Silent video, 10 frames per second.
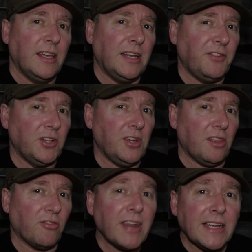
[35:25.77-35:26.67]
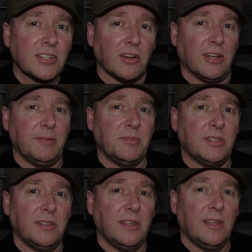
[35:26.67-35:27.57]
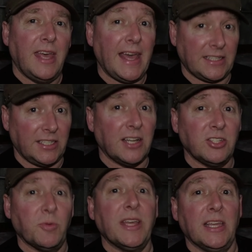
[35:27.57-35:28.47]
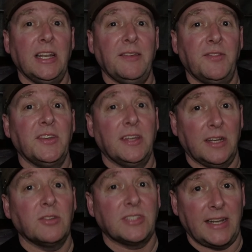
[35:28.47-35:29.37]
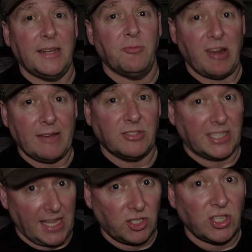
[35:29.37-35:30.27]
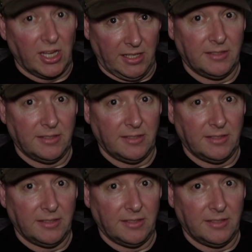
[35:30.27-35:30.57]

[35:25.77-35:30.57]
And if you do it 3 times, Hector knows where you live and I'll send him around to get you.